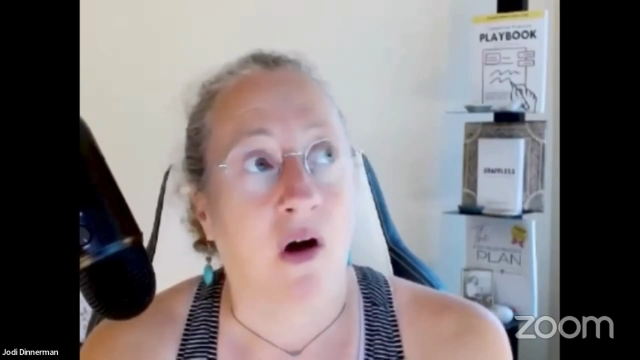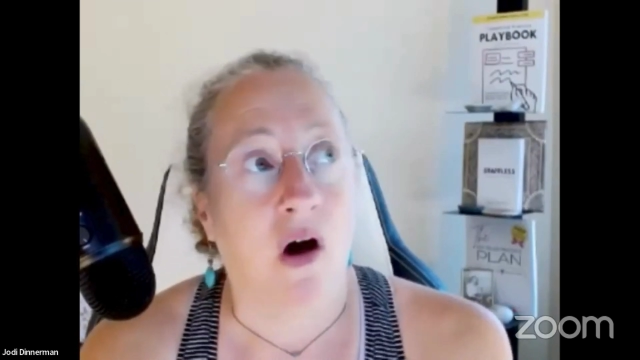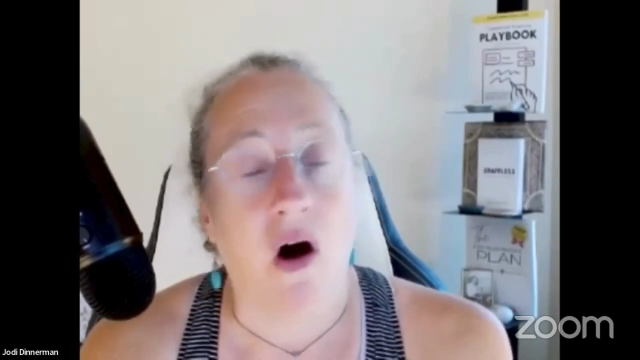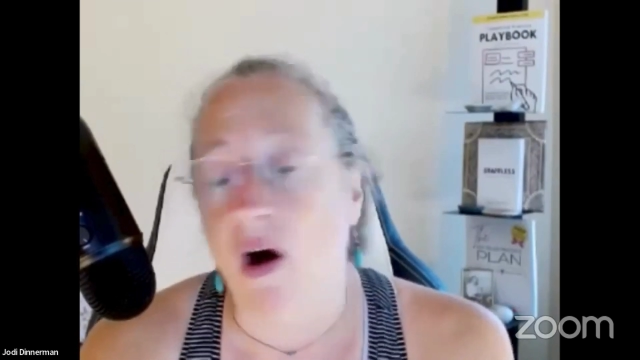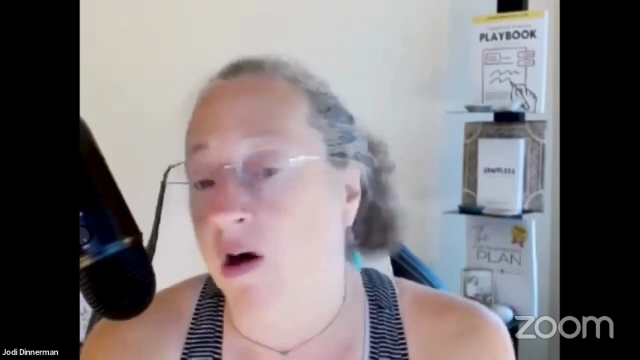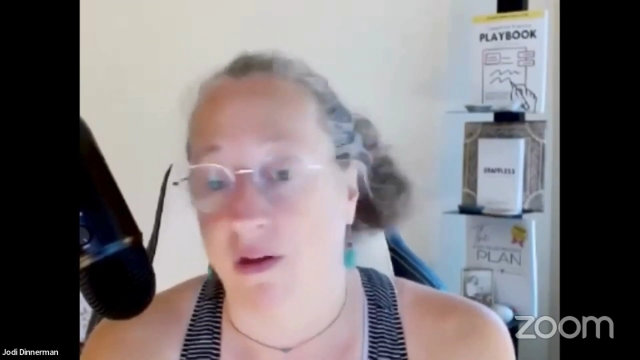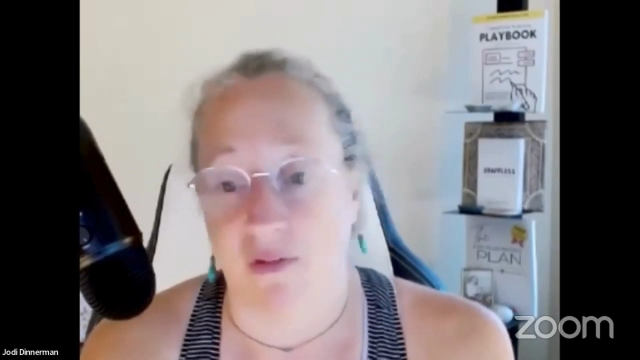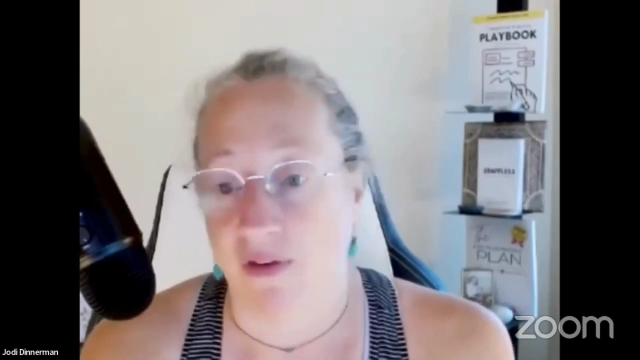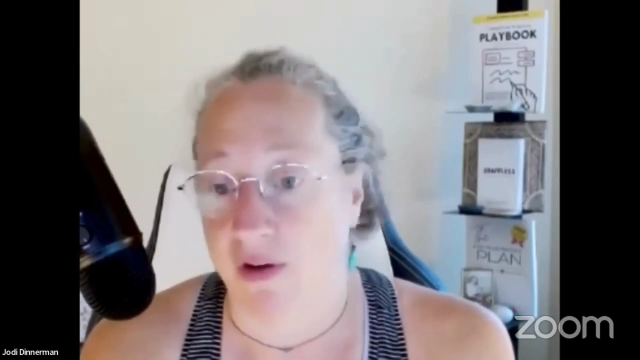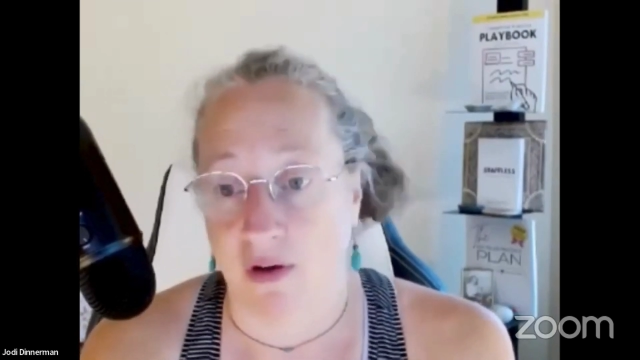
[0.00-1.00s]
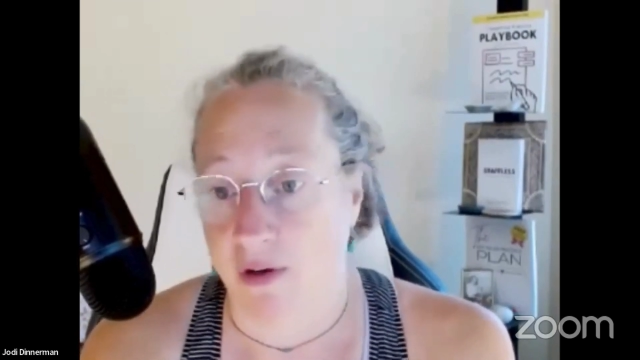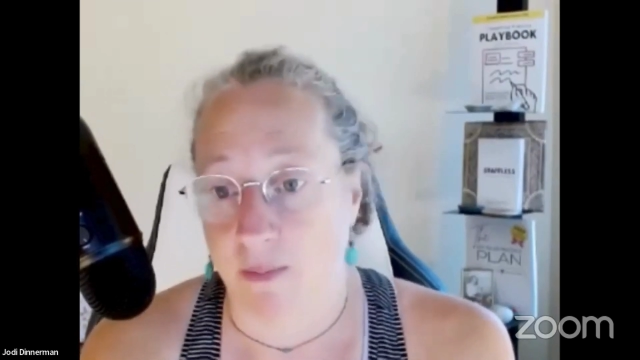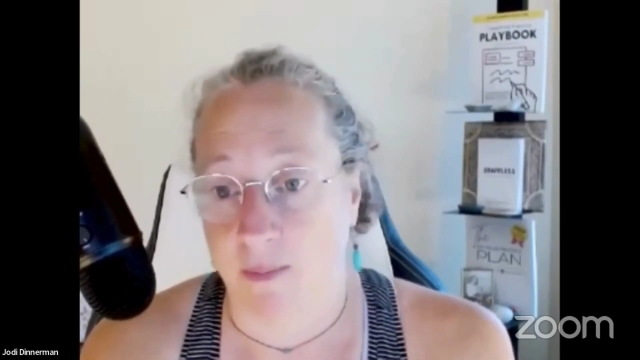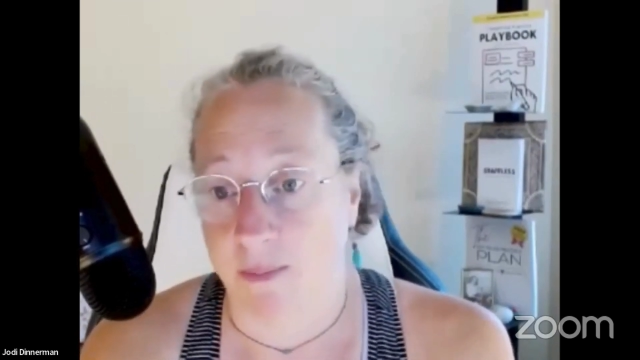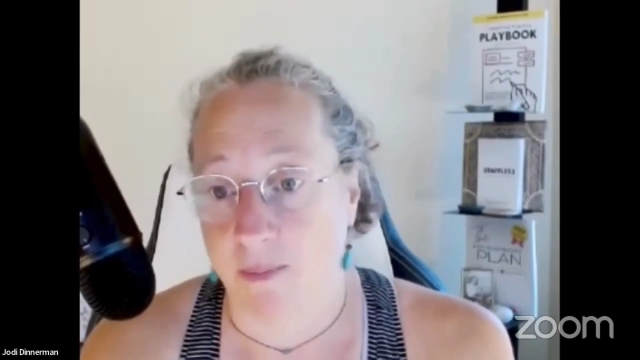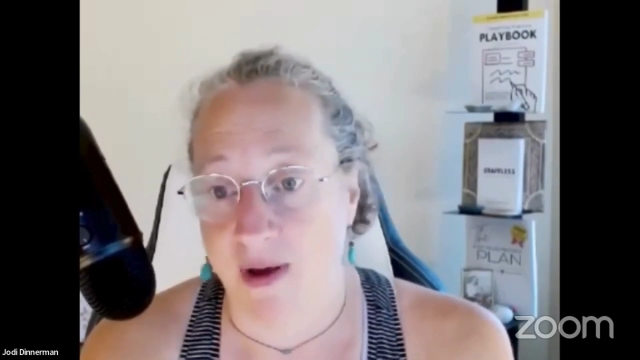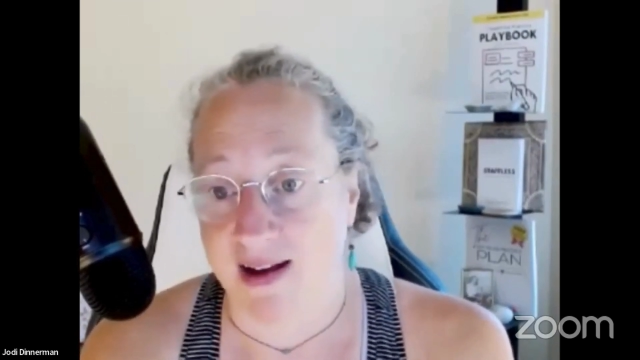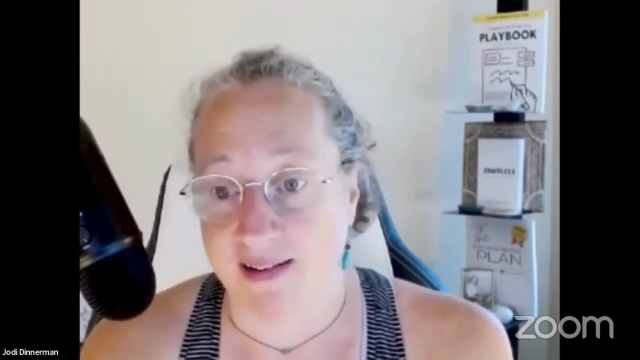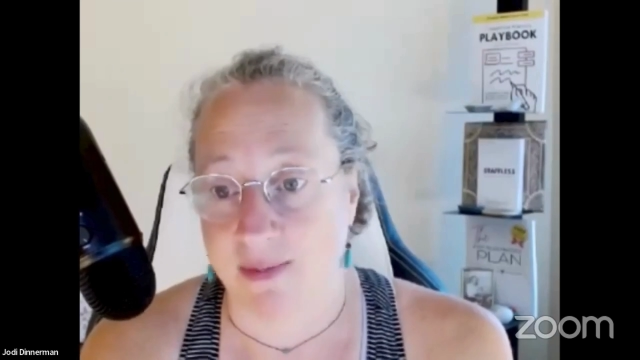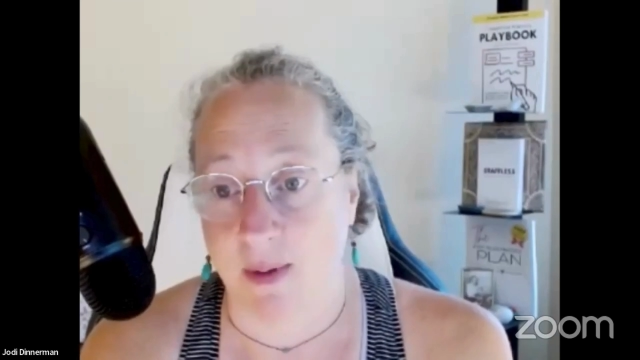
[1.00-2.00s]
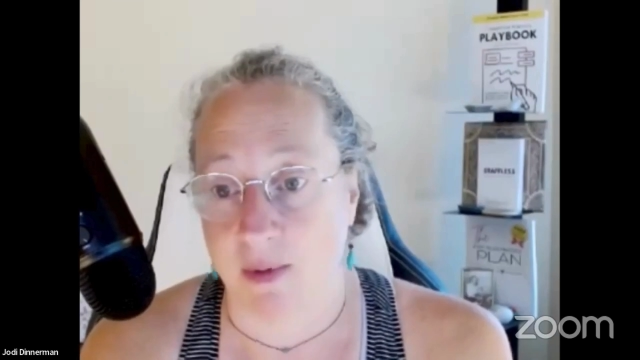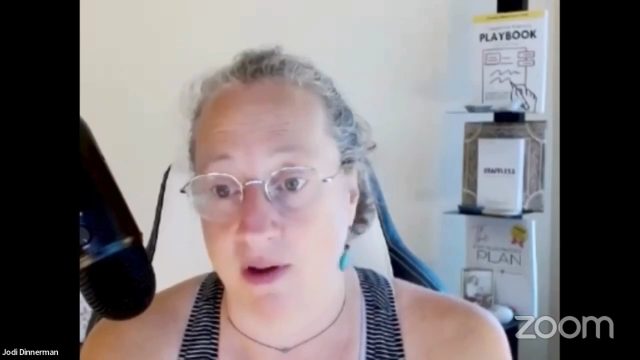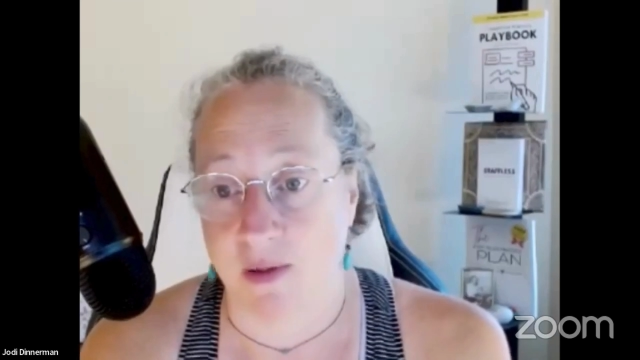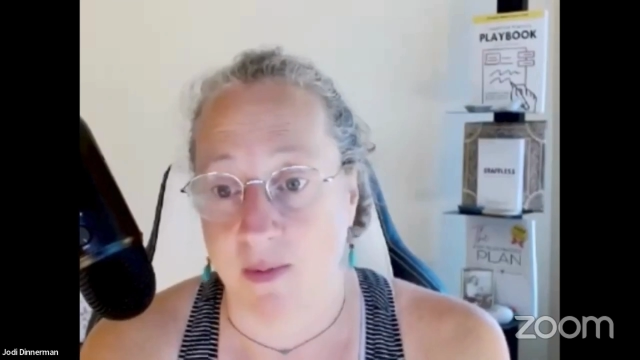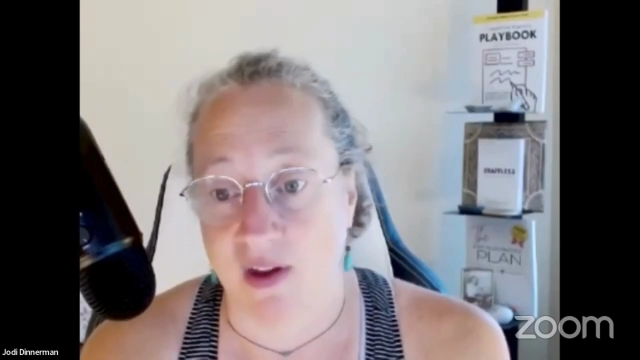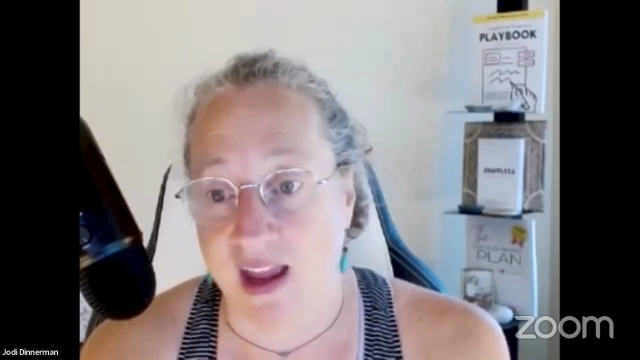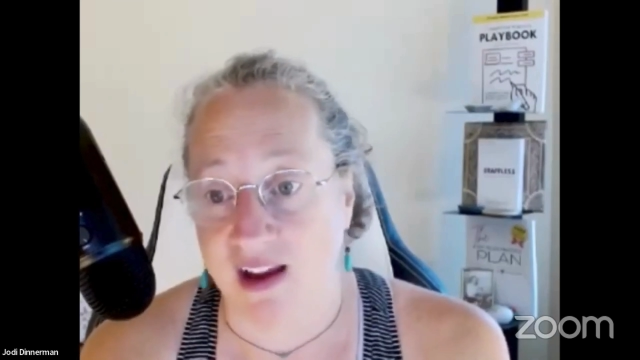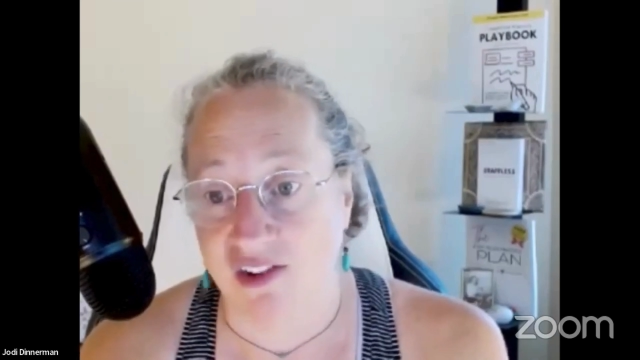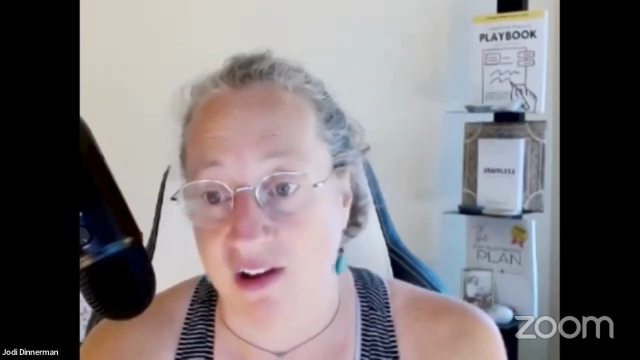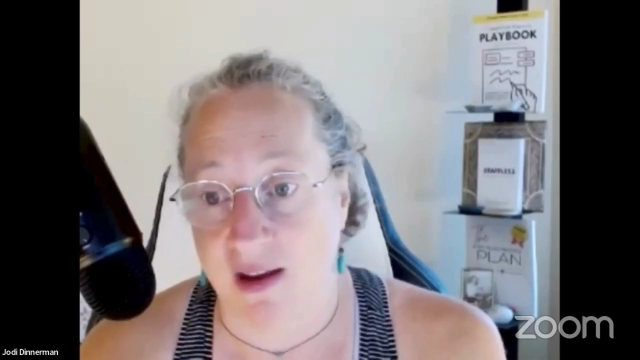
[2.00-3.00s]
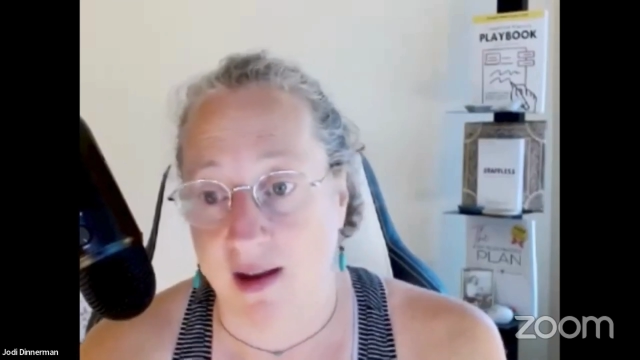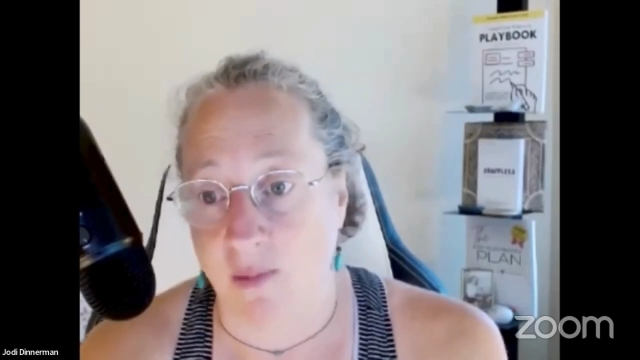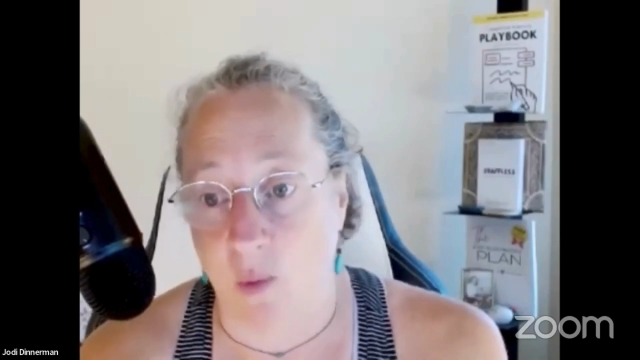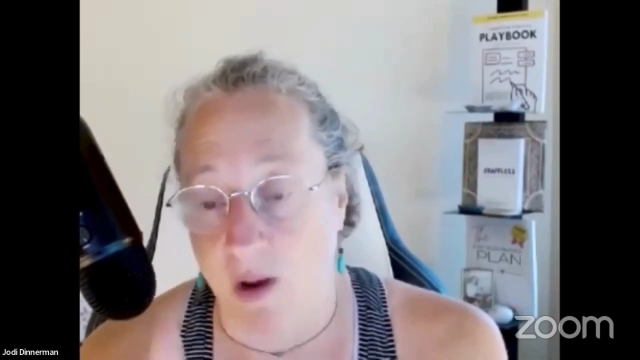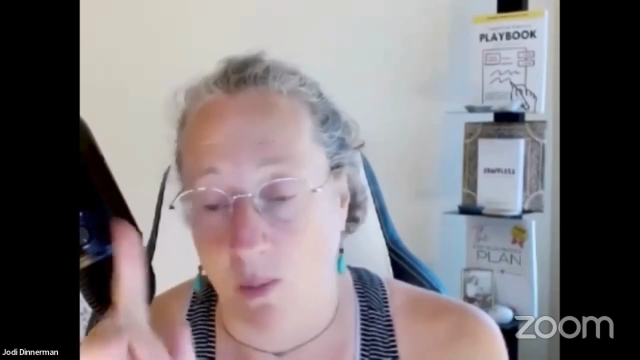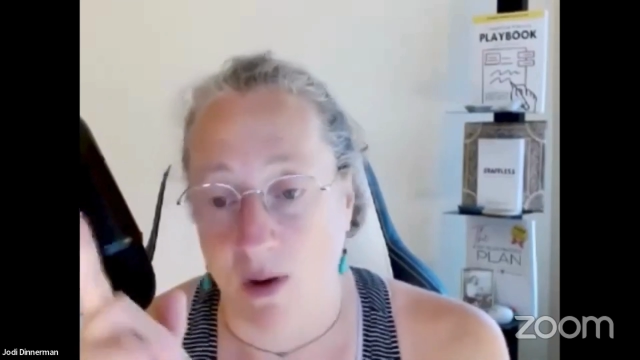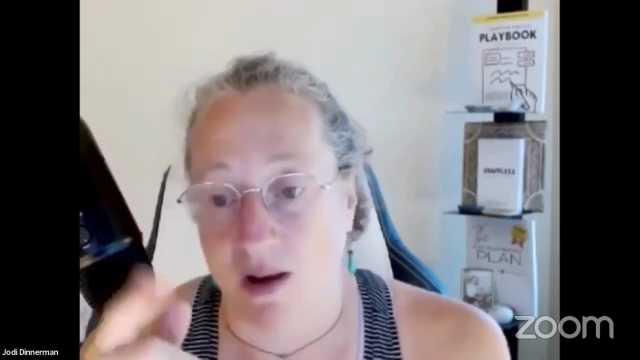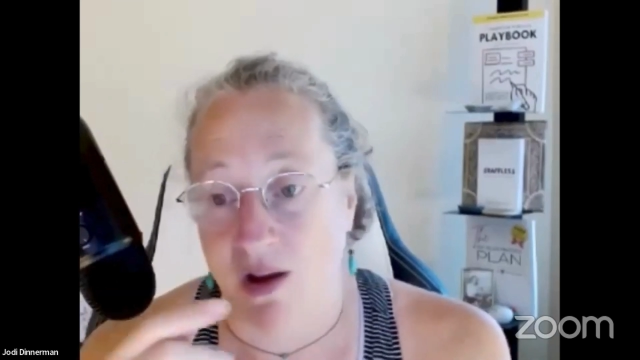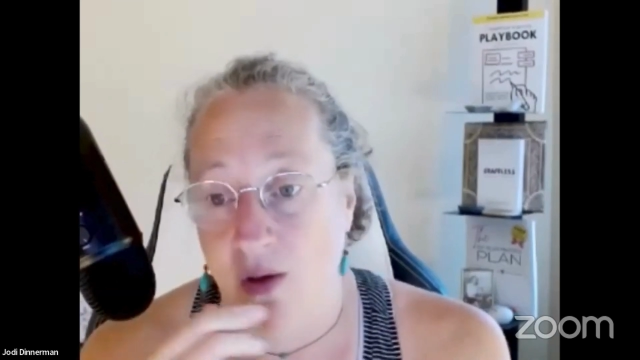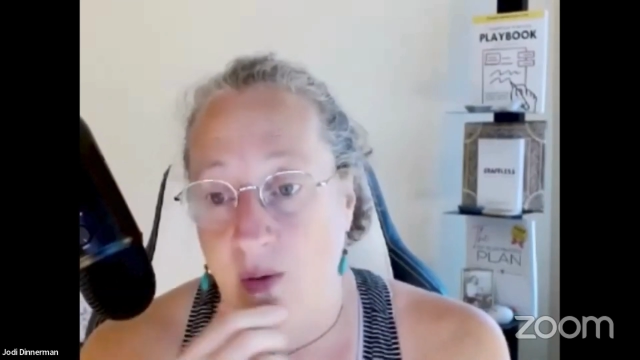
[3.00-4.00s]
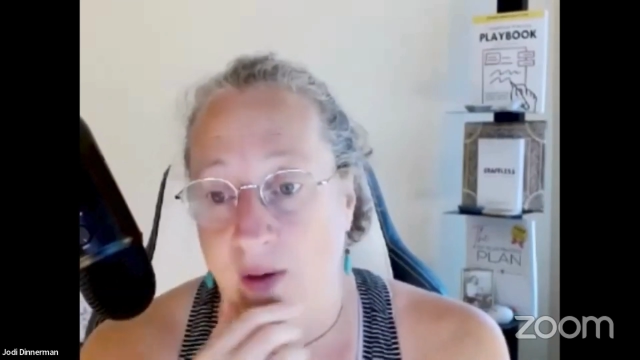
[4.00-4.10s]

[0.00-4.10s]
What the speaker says: all of your practice member communication in one window.